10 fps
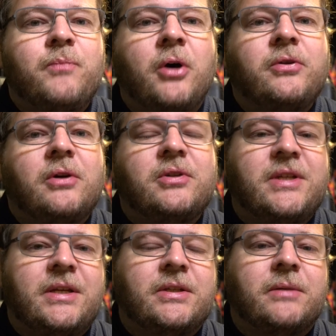both those
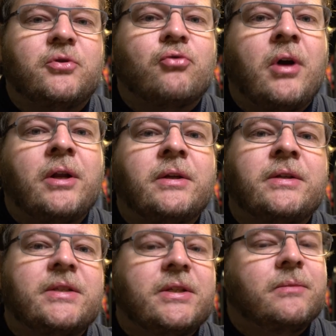systems run on
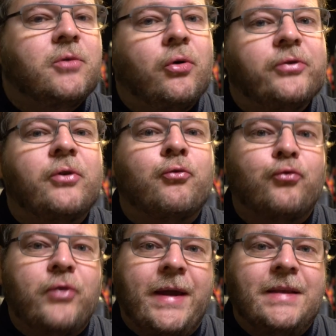a system called
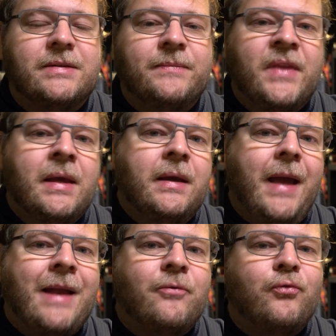RAID,
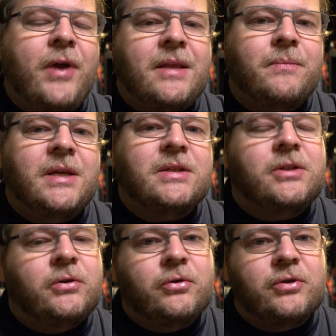and RAID
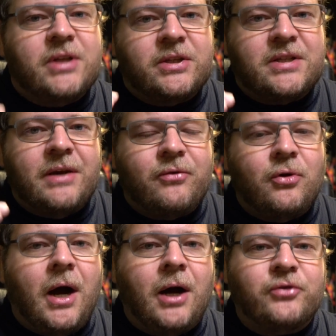means you use
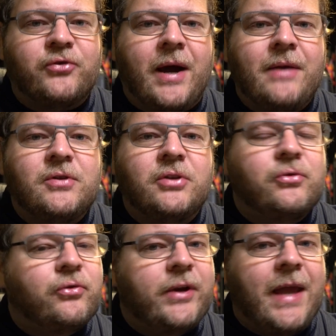several hard drives
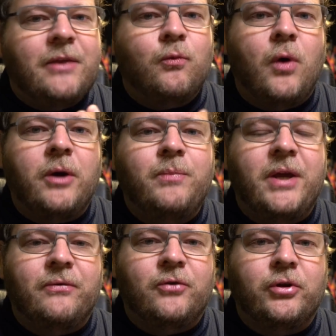to create one
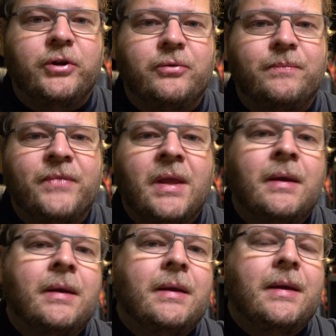big volume.
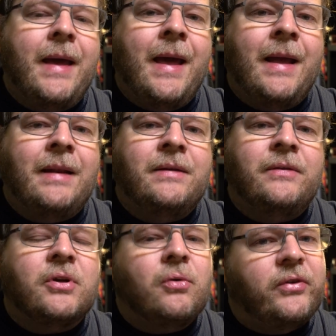And
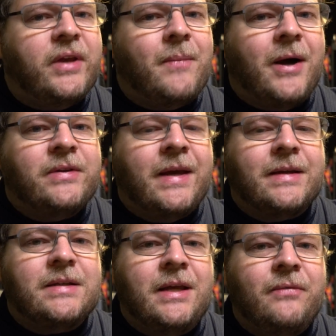the cool thing about that
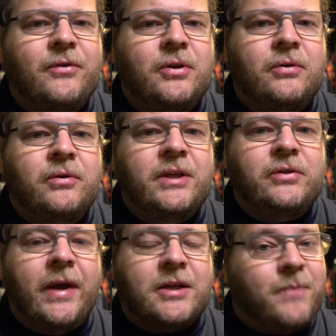is if you need
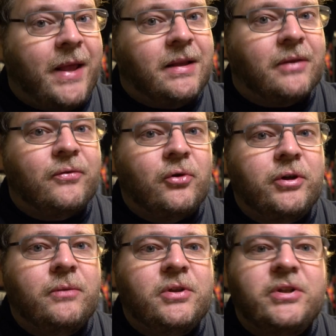to expand that
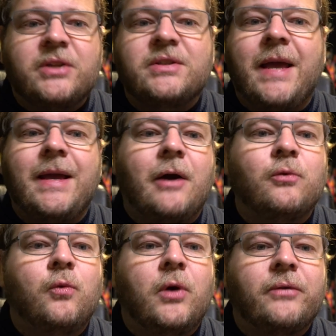volume, you just take
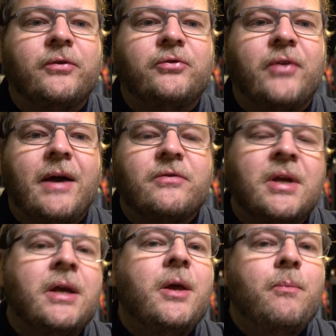out one of the drives,
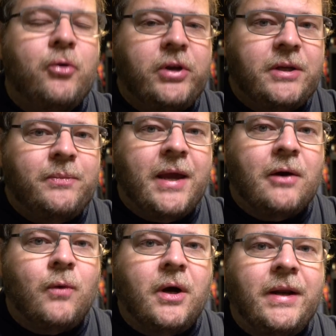put in a
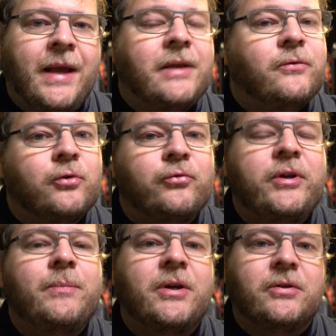bigger one, and it will
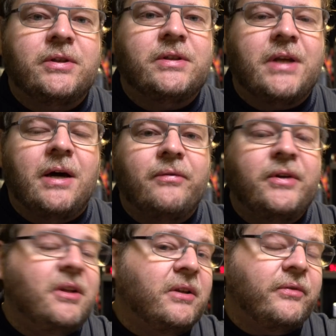rebuild itself
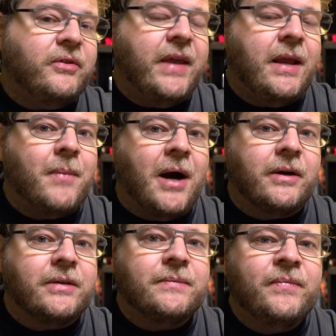and you don't have to think
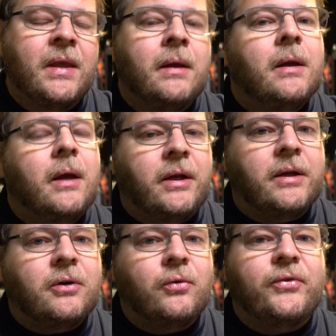about it.
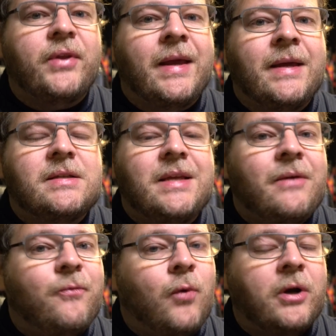Another cool thing is
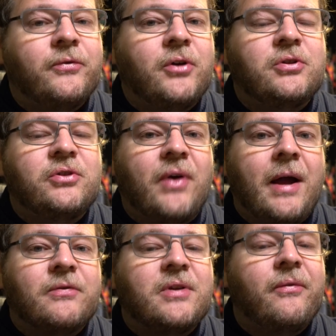if one of those
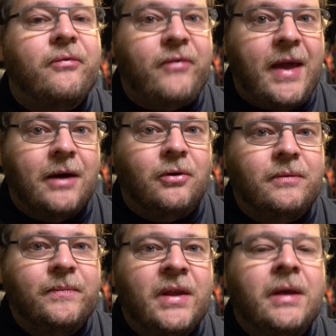drives
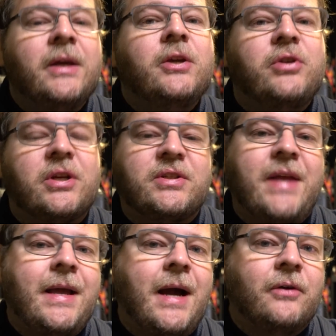fail, you just
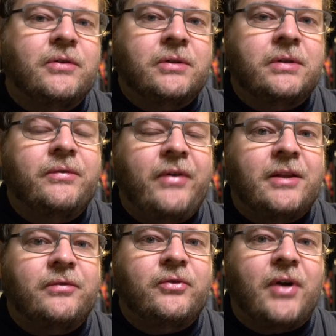take out the
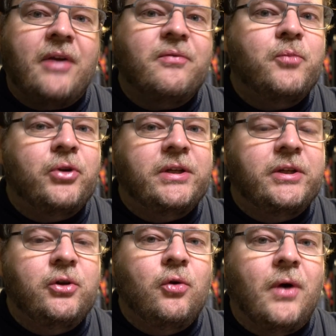defective drive, put in a
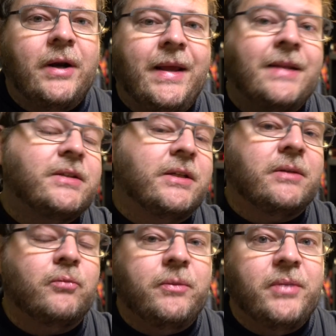new one, and the
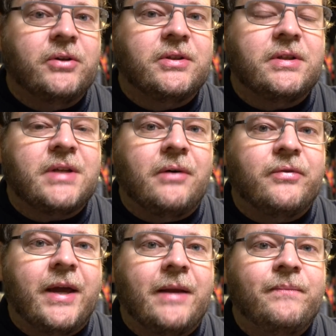system rebuilds
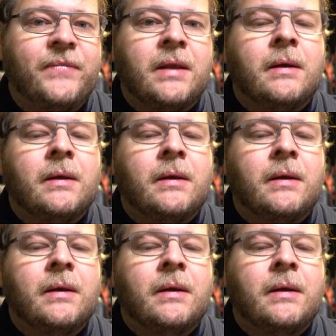itself again.